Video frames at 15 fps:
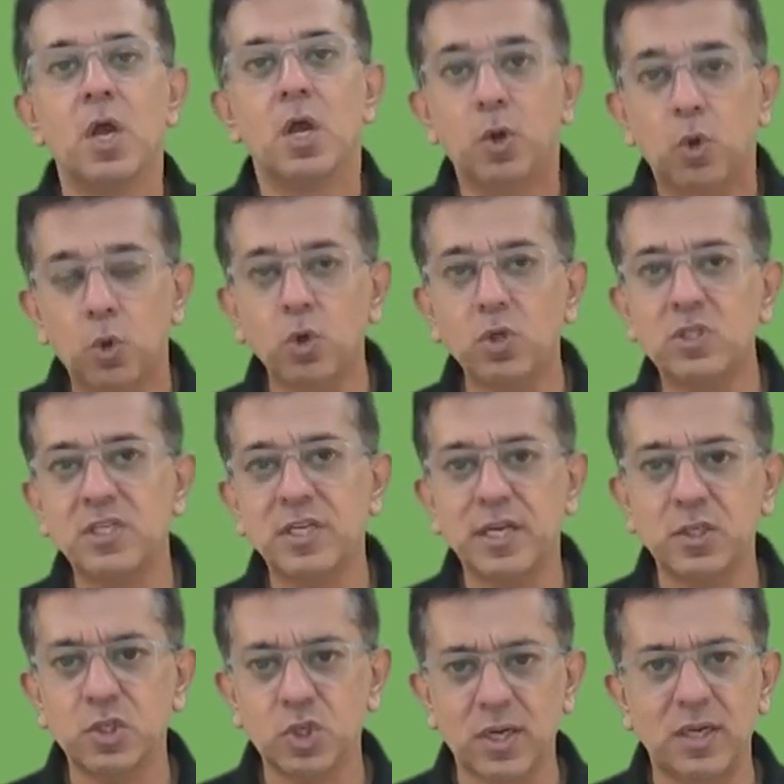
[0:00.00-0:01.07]
Growth
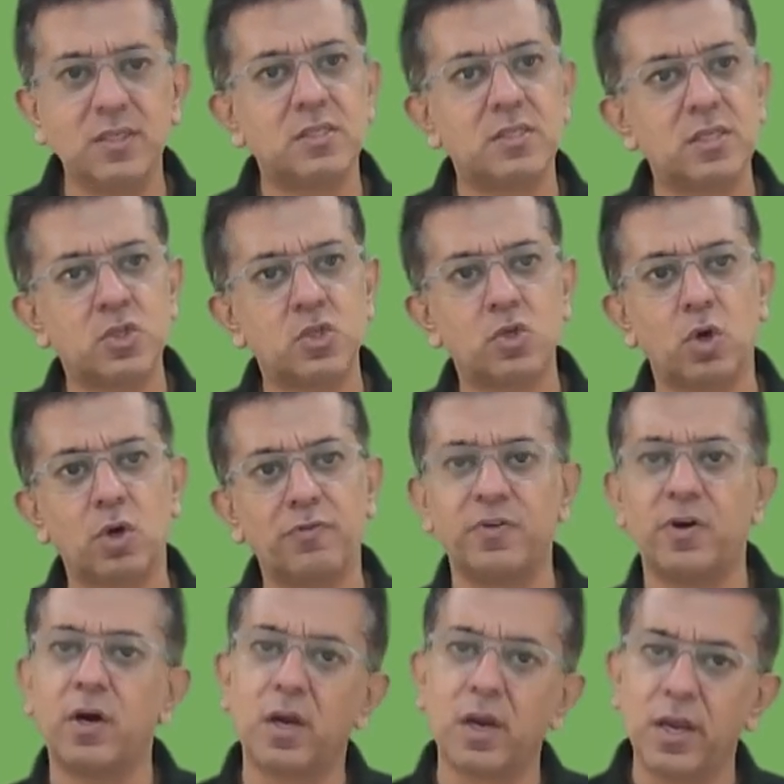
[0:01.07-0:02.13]
stage consists of
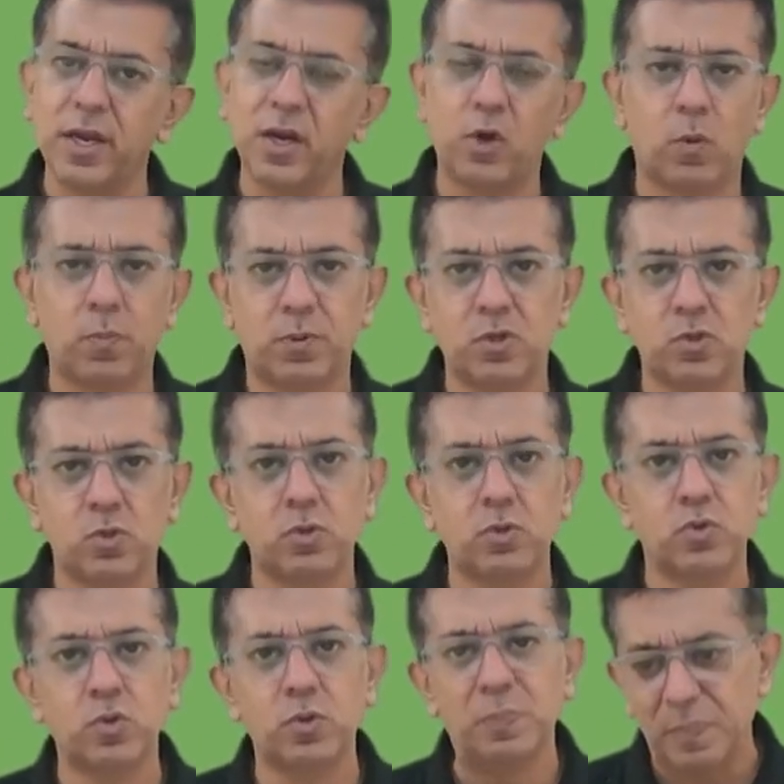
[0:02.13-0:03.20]
early adopters
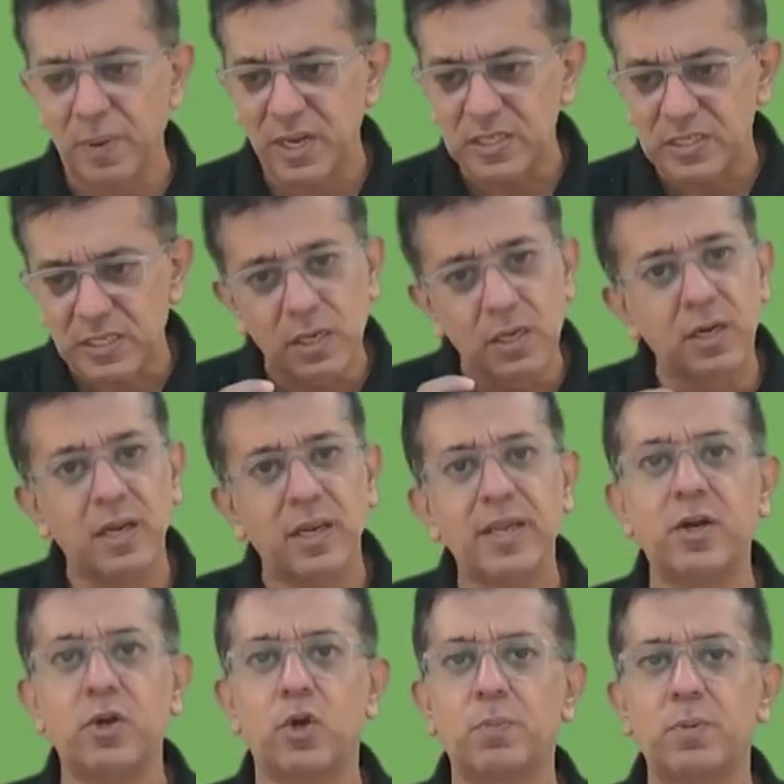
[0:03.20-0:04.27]
also, plus
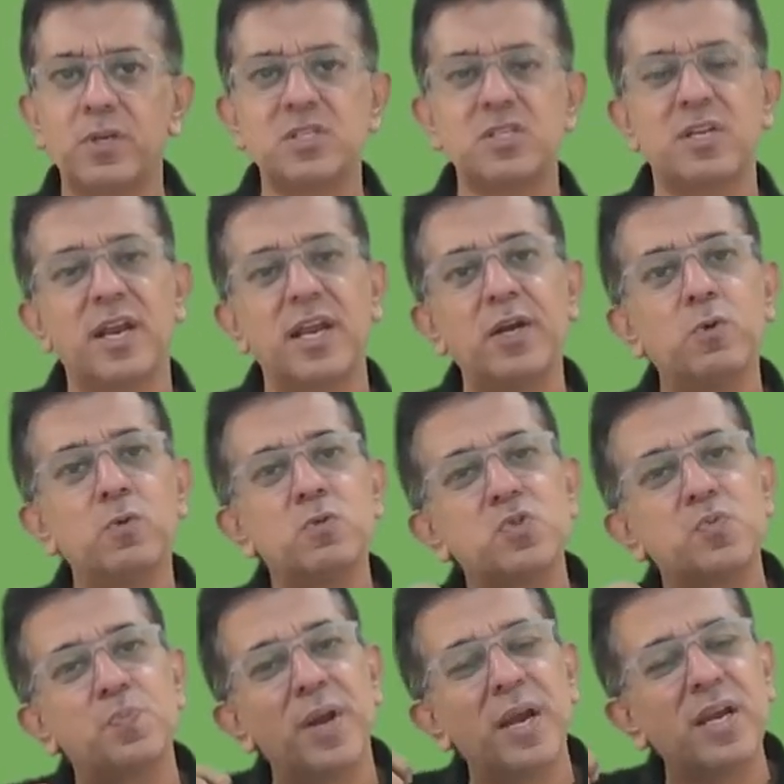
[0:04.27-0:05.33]
early adopters try to
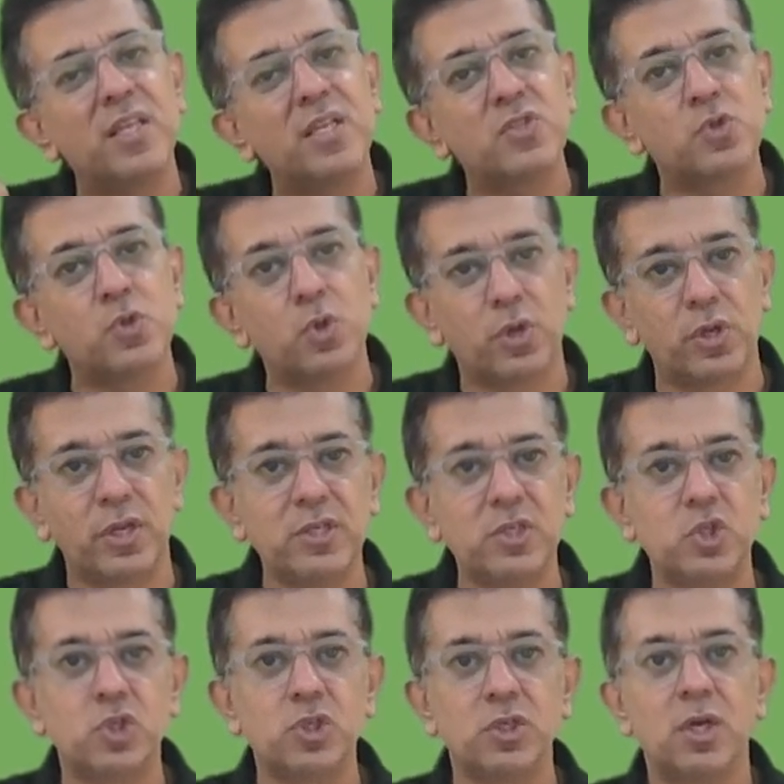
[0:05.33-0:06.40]
spread this
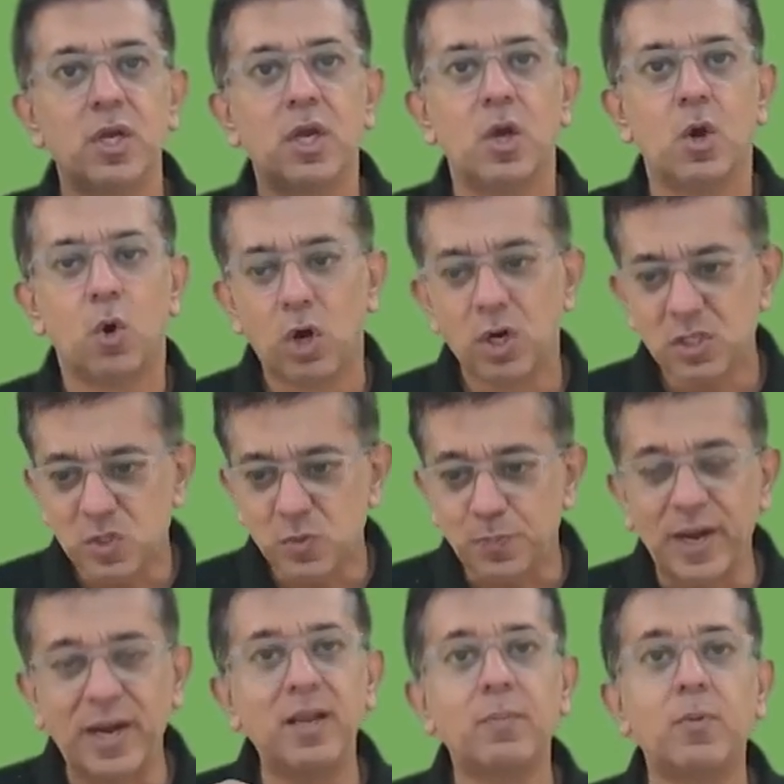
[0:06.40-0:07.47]
knowledge or
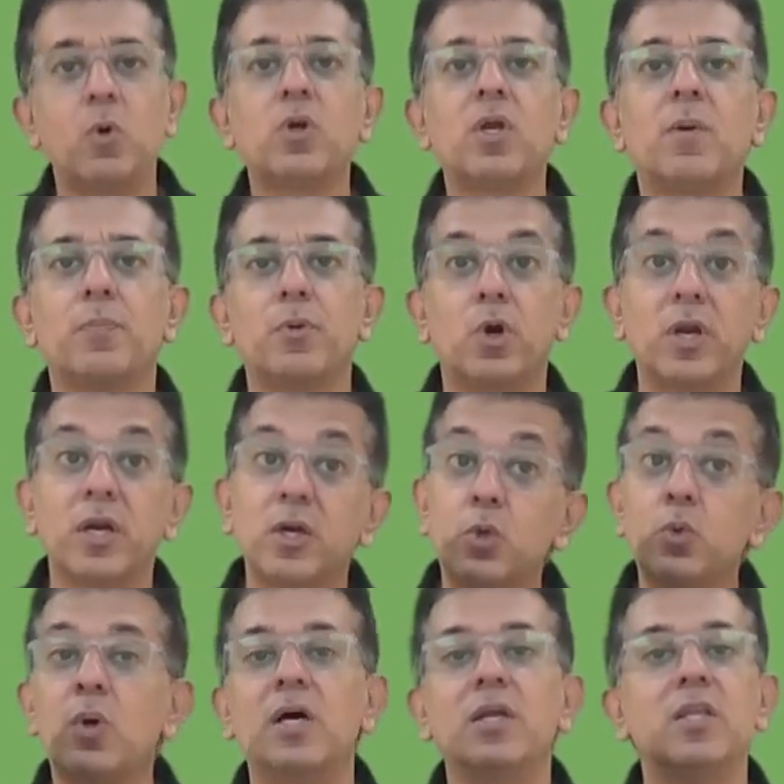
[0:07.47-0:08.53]
spread about our product
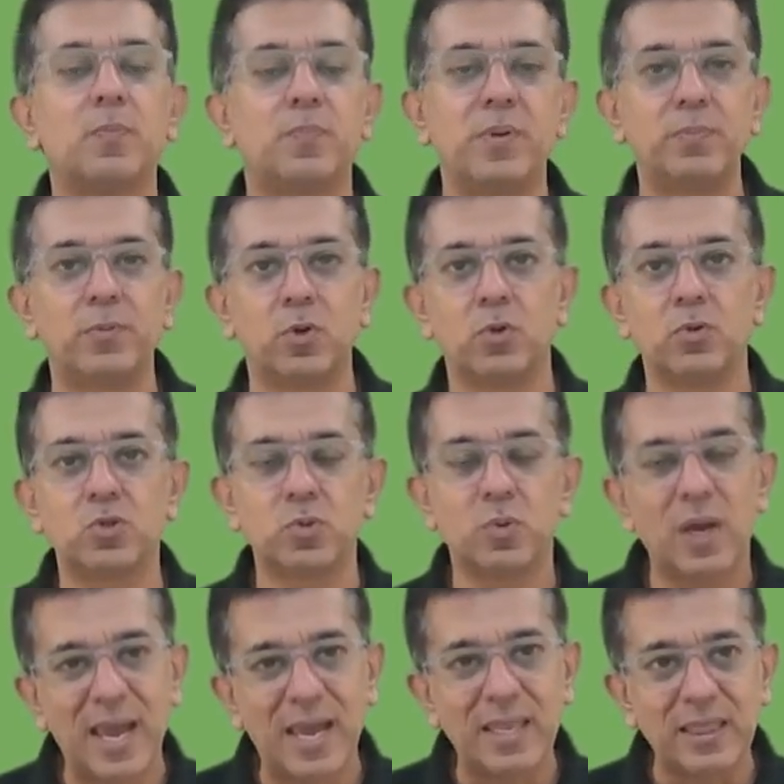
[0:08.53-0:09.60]
to other people
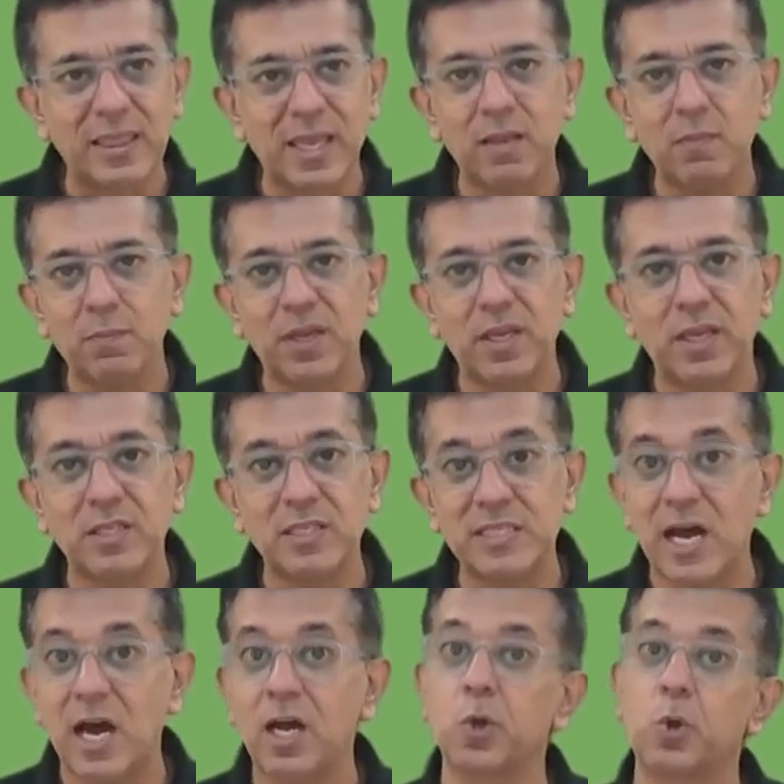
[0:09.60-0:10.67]
also. And then begins
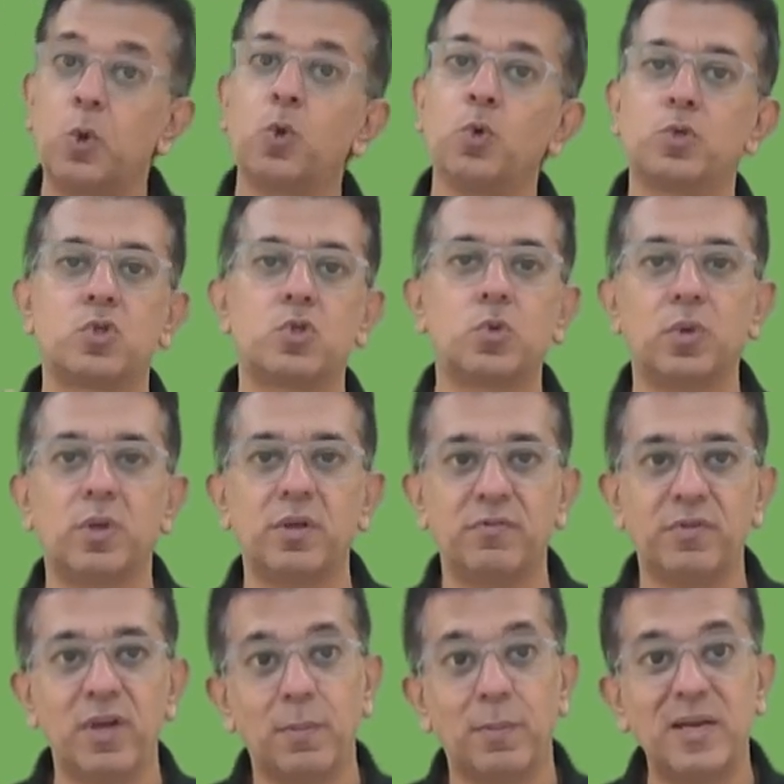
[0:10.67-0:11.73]
our growth story,
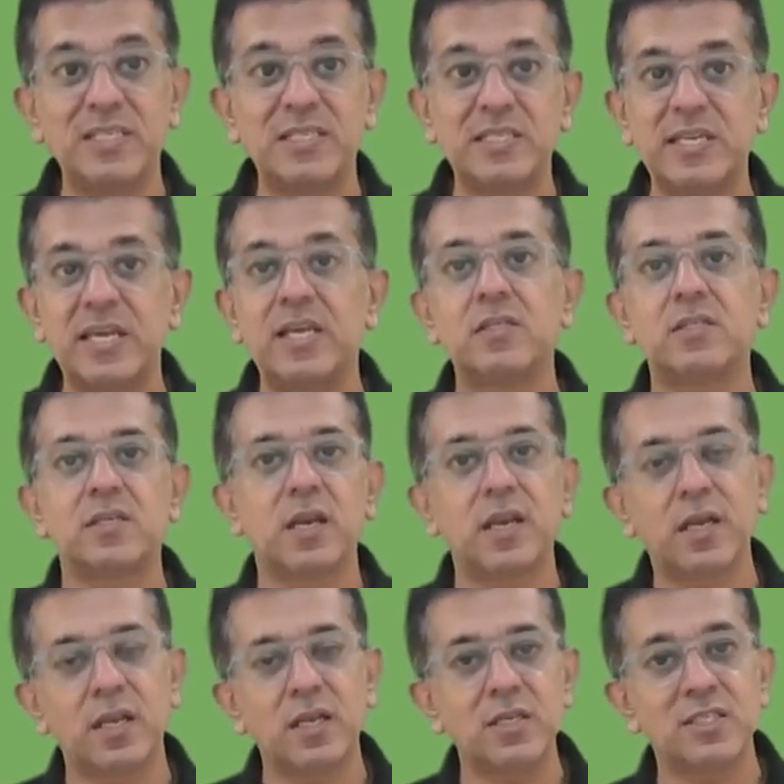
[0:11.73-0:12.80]
whereby sales are
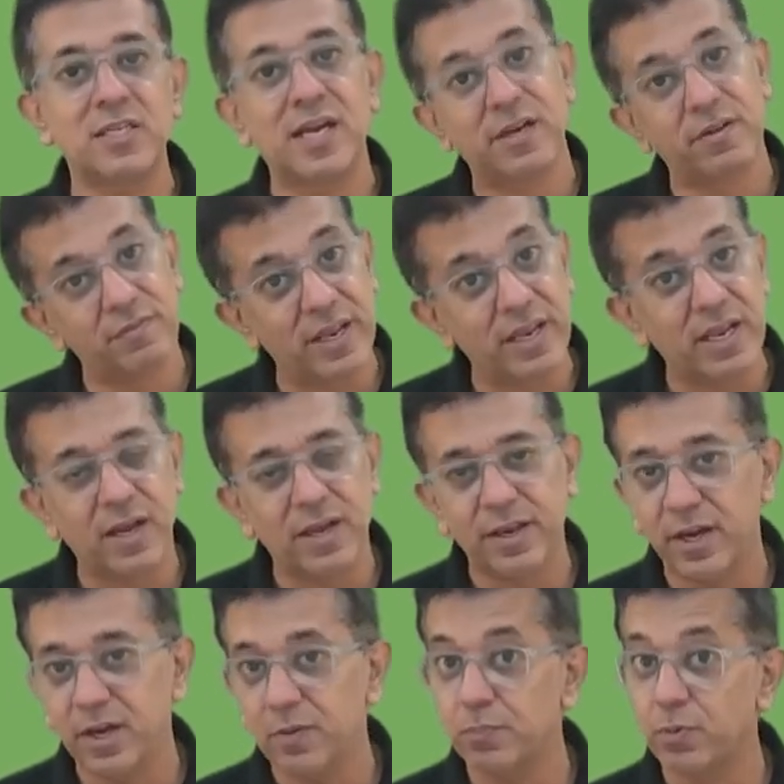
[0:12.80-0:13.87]
increasing at a very high
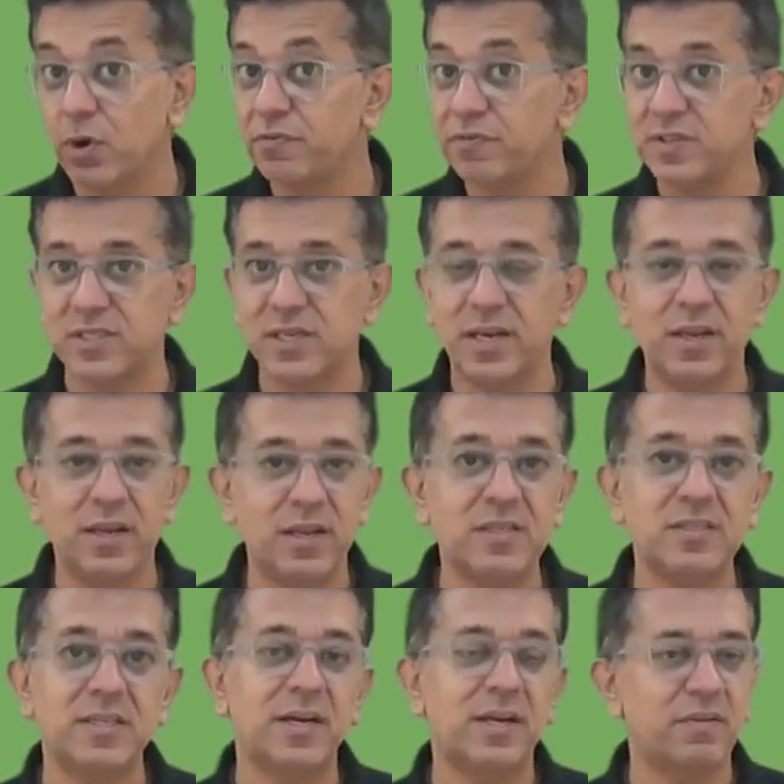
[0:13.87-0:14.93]
rate, profits are
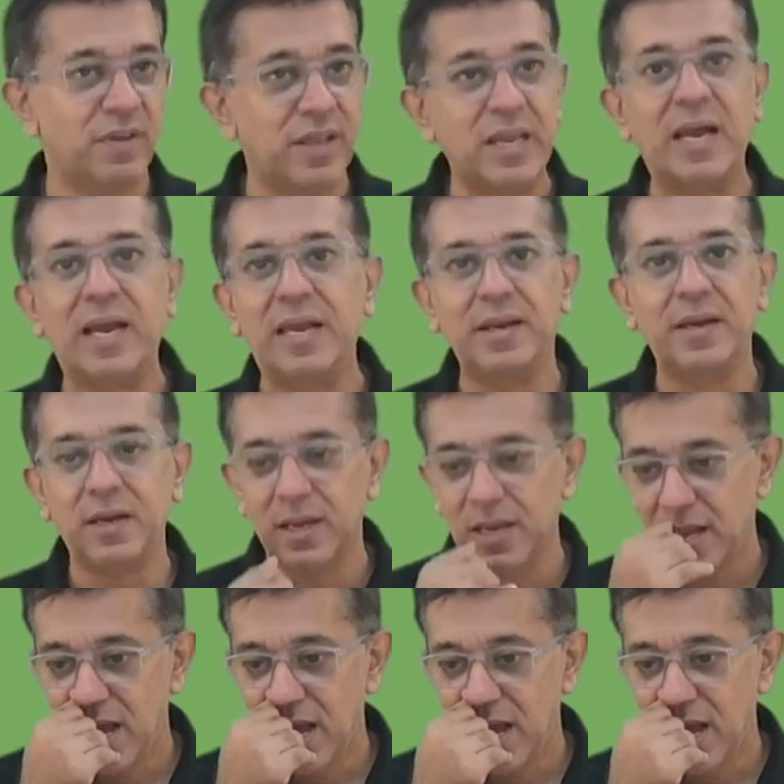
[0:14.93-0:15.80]
increasing at a very high rate.